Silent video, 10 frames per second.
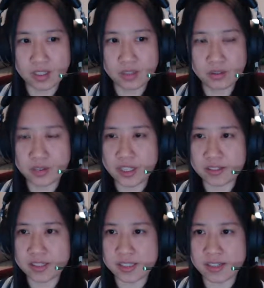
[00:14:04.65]
you get
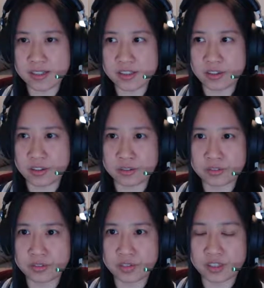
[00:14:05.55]
a sense
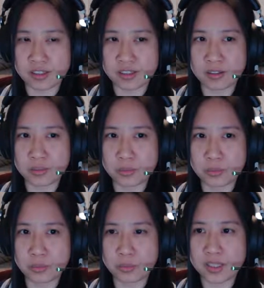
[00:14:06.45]
of
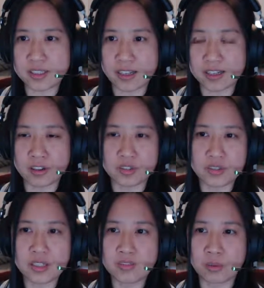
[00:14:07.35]
what kind of
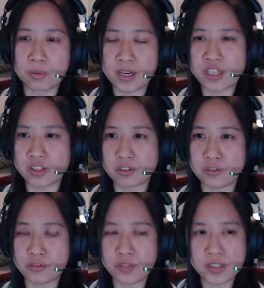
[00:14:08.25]
information
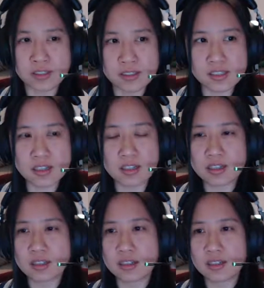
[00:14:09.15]
feels
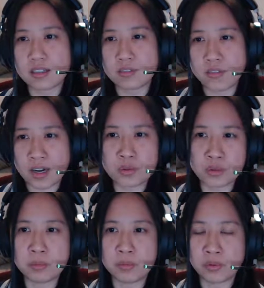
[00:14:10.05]

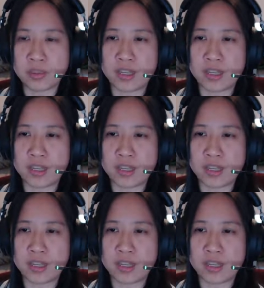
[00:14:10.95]
valuable.